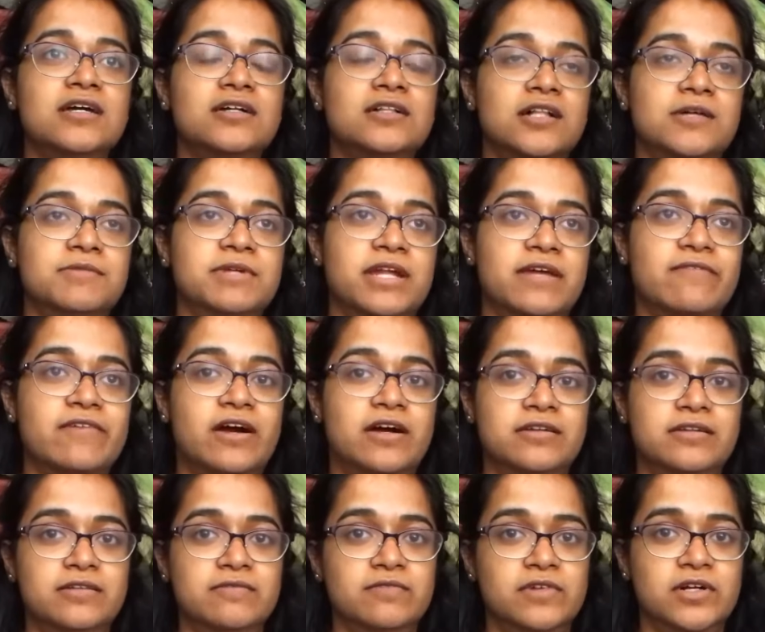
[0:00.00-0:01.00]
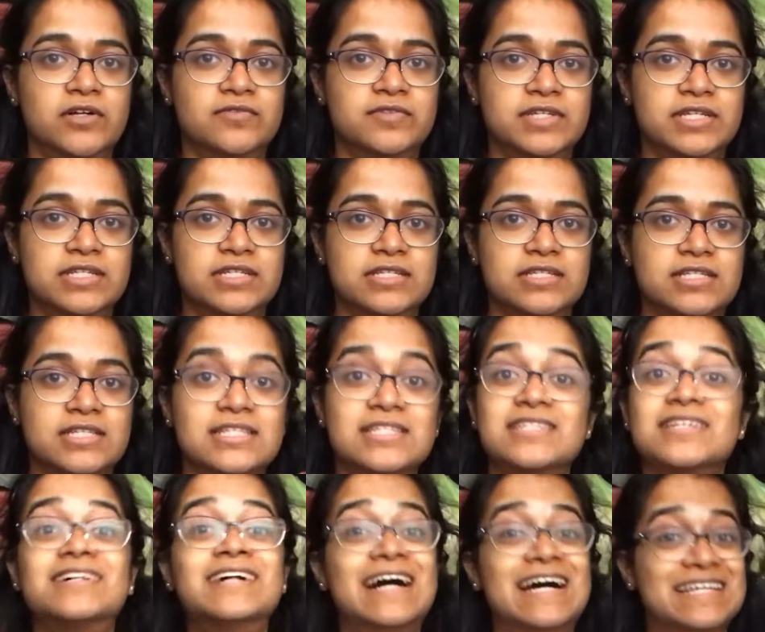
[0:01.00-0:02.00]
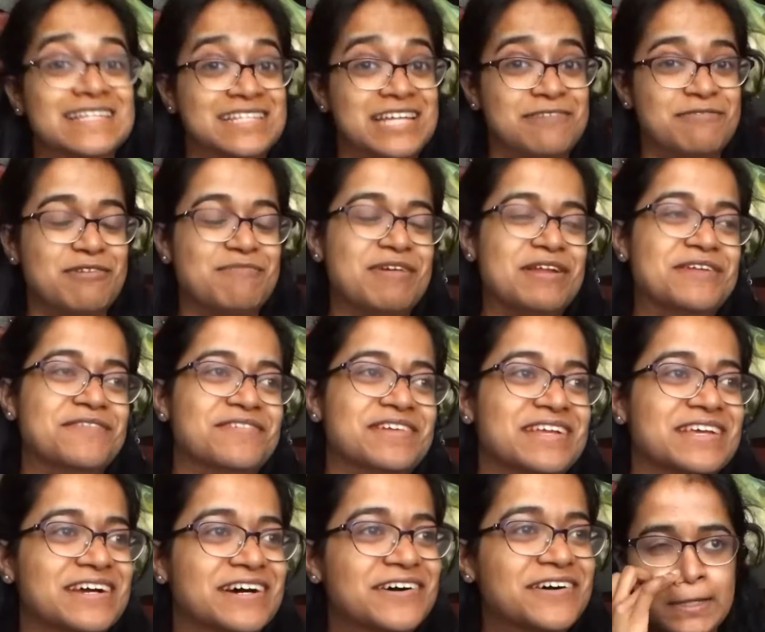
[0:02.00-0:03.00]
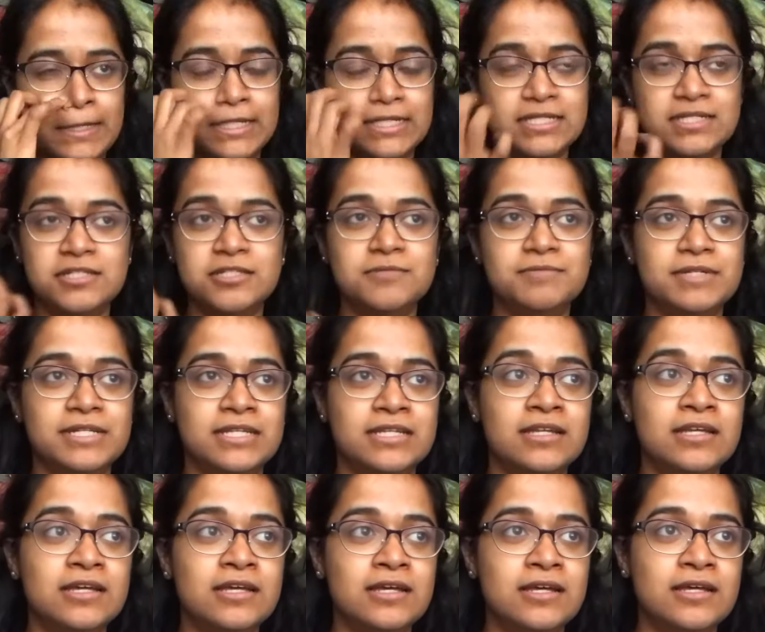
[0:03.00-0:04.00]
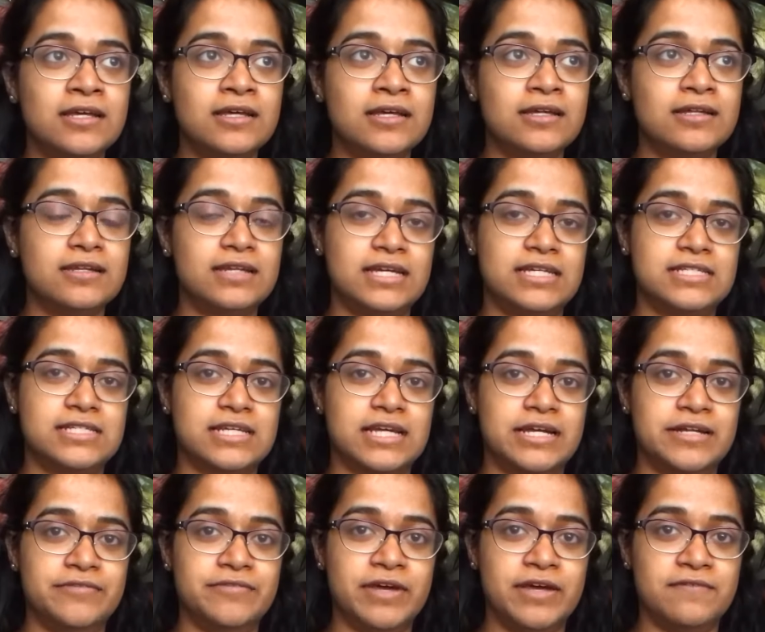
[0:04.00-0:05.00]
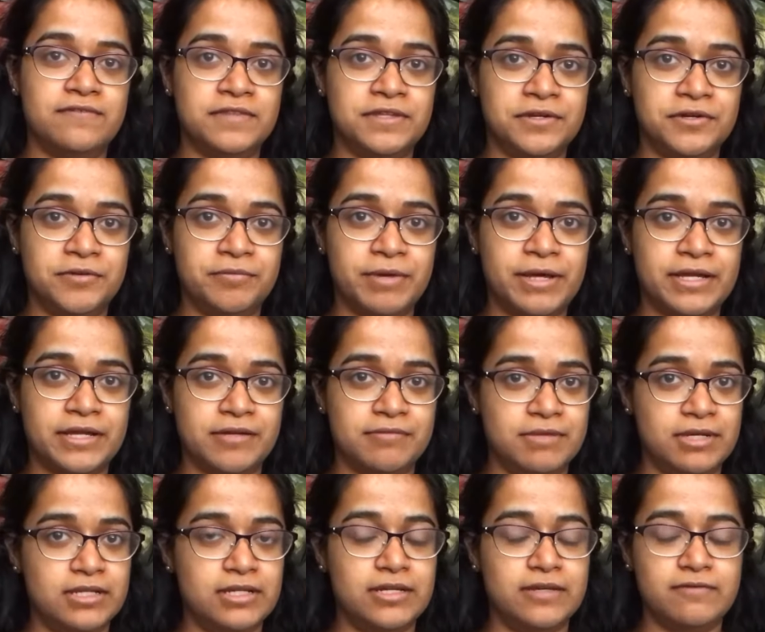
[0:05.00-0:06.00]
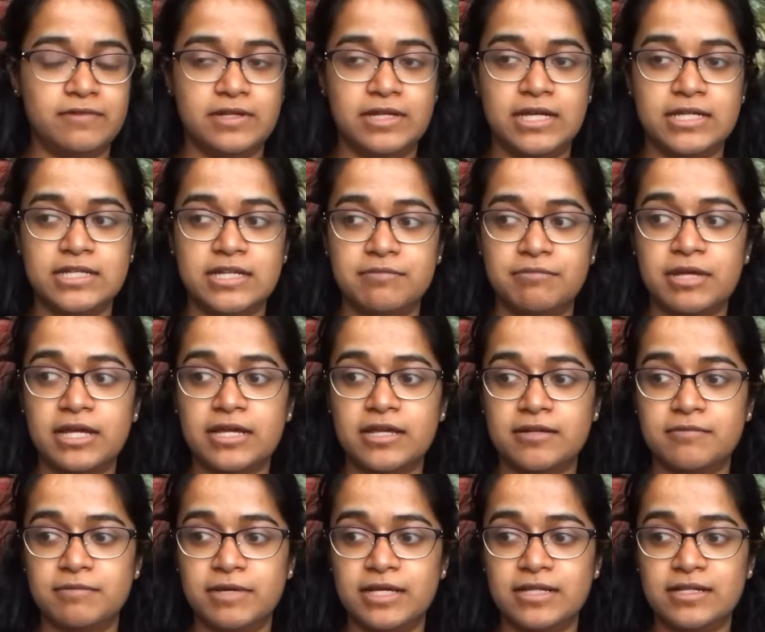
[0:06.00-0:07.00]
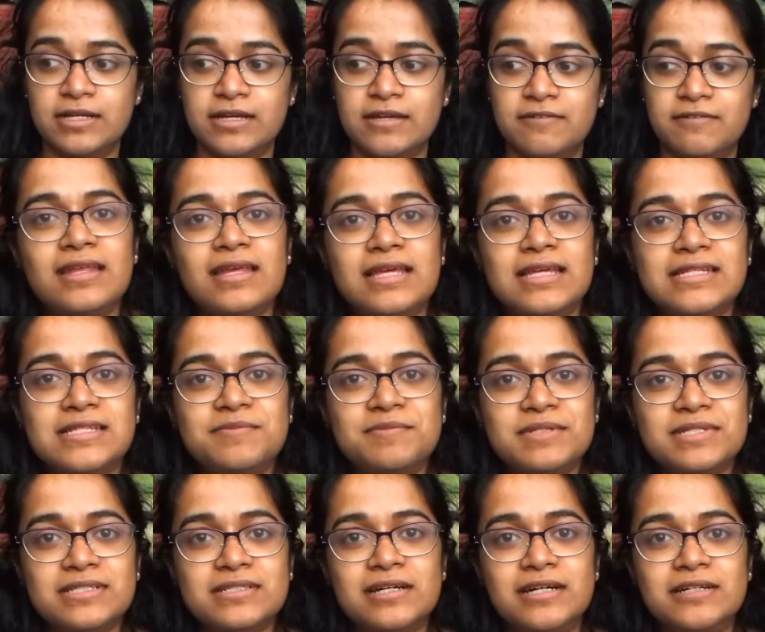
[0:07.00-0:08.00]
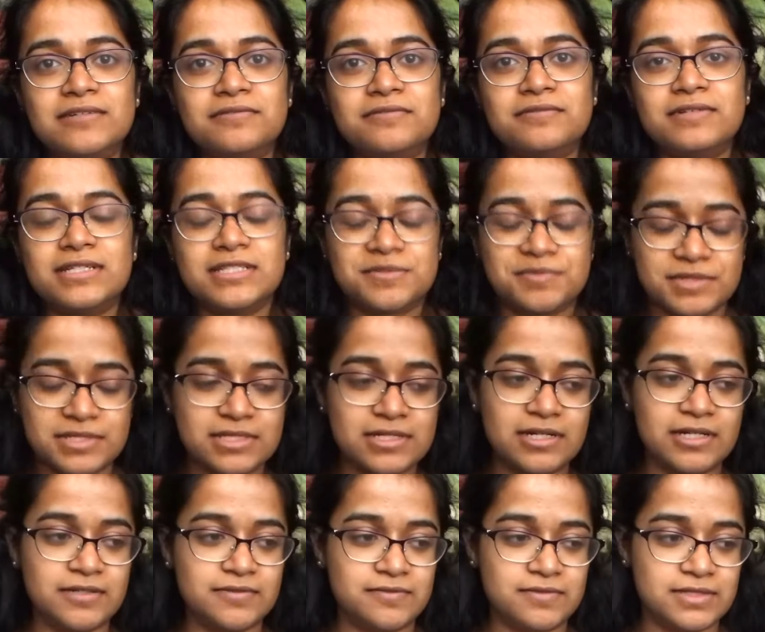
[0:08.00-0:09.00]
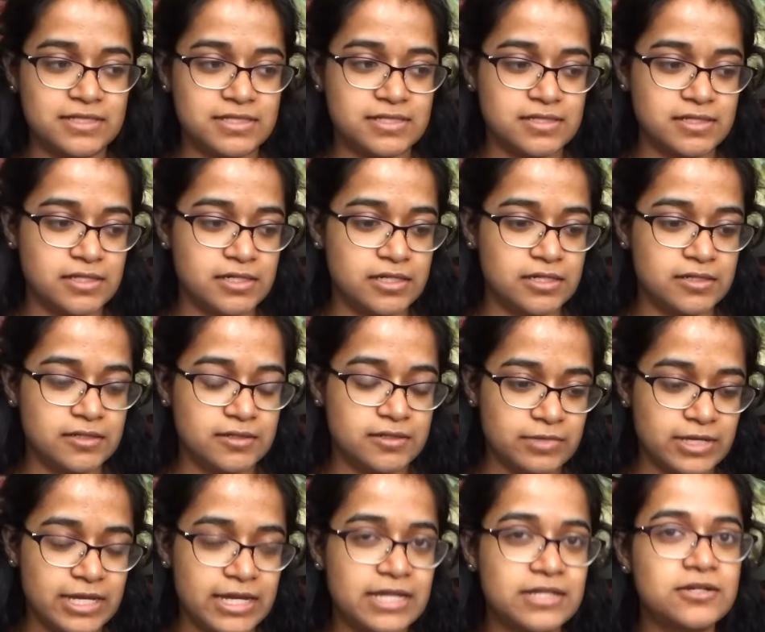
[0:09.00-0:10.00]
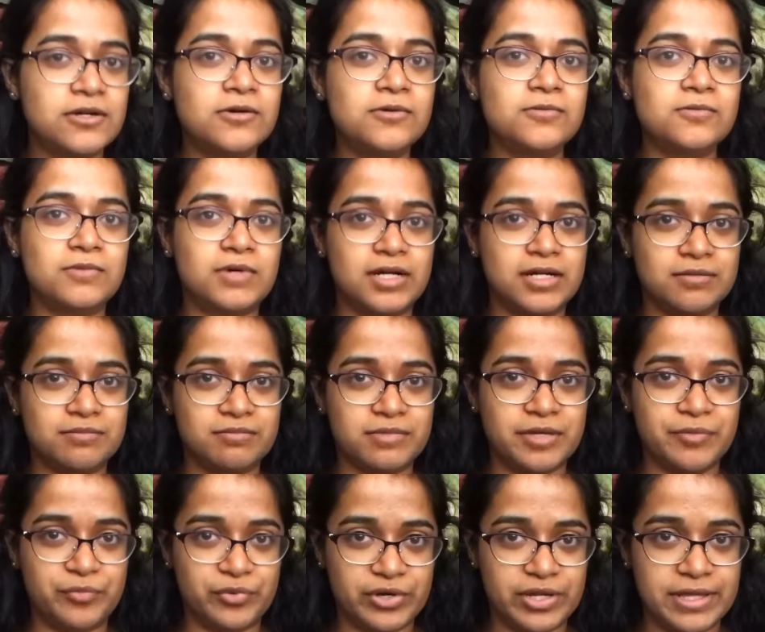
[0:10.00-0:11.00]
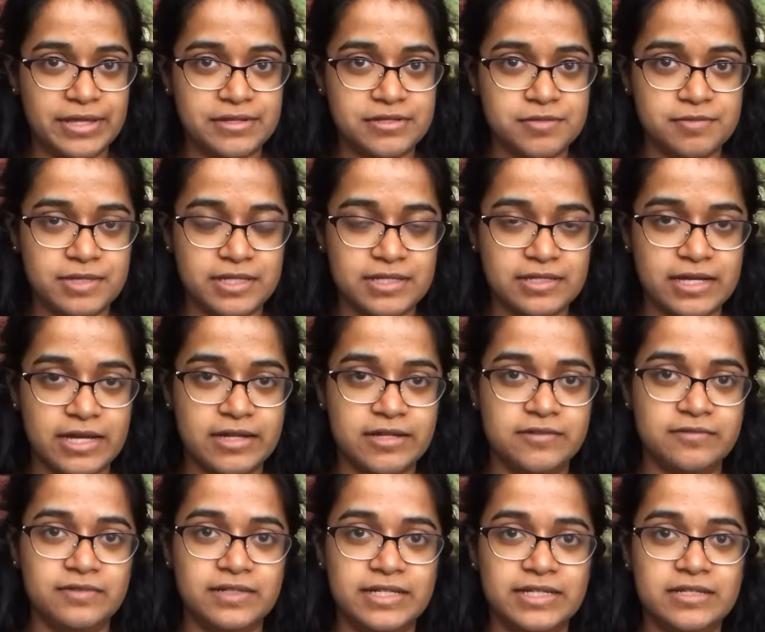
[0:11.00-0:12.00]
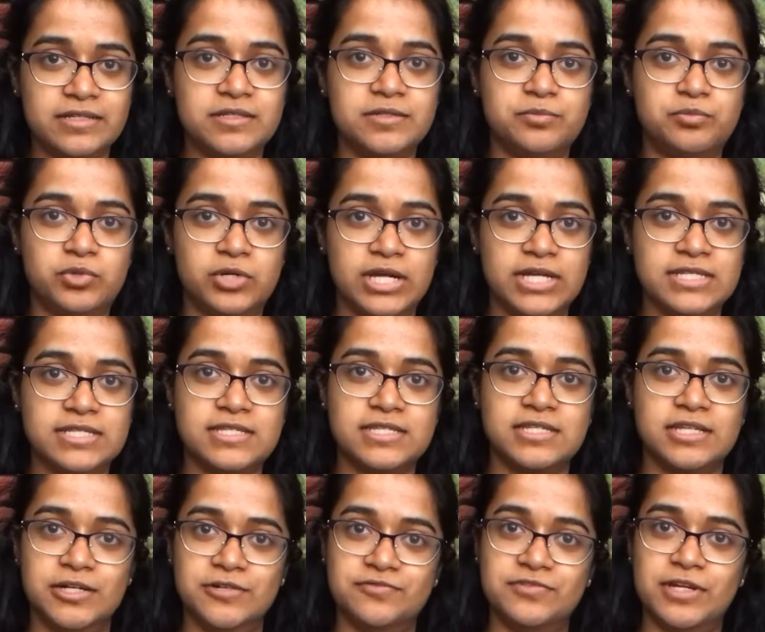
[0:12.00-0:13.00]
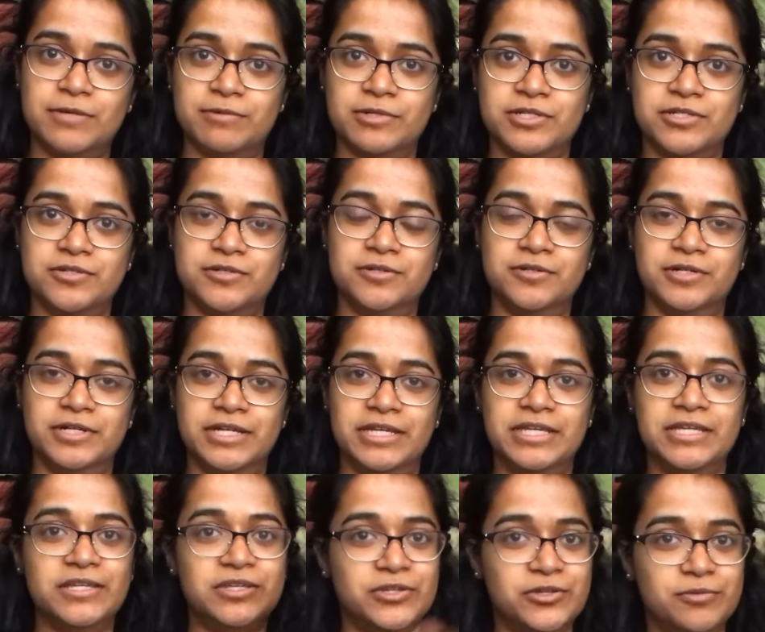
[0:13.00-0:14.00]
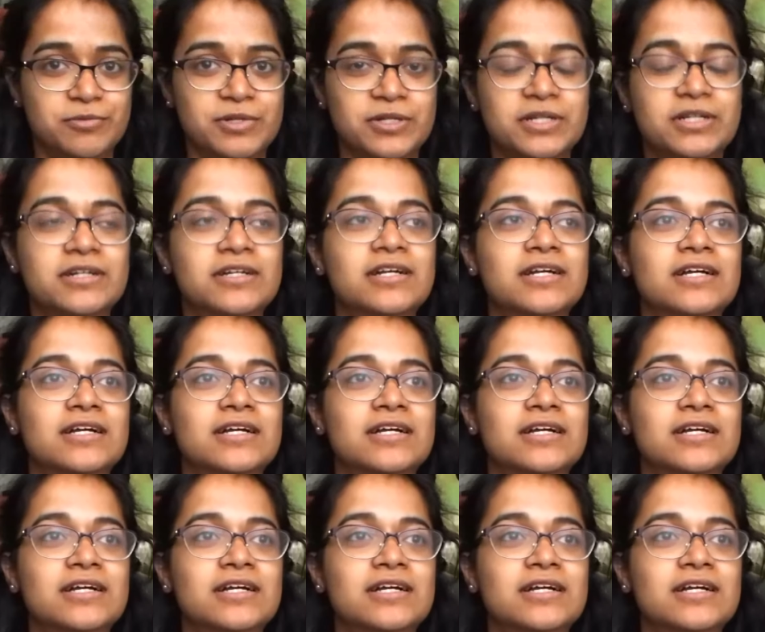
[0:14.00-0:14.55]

club that I've gotten involved in since the last time I made a video. It's still been nice to kind of have theater back in my life and acting back in my life. It's been tough. It's been tough this year. And I don't want my brand to be the kind of like depressed, self-deprecatory humor